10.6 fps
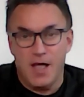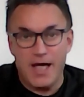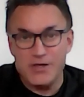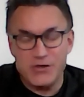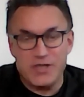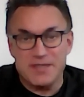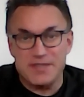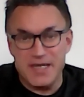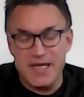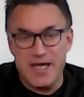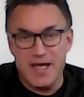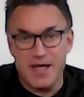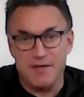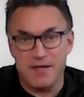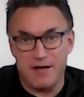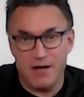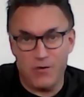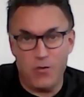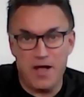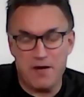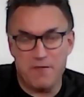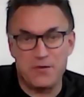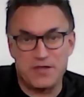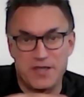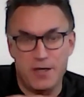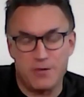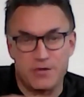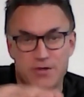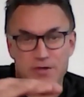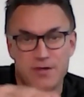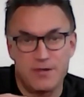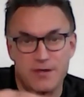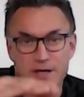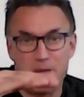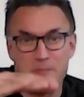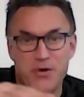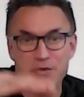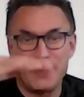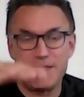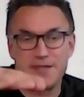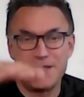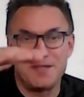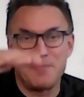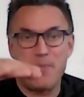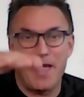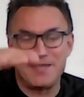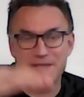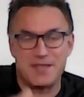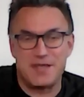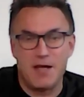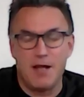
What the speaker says: As you can see, there are quite a few skills and processes embedded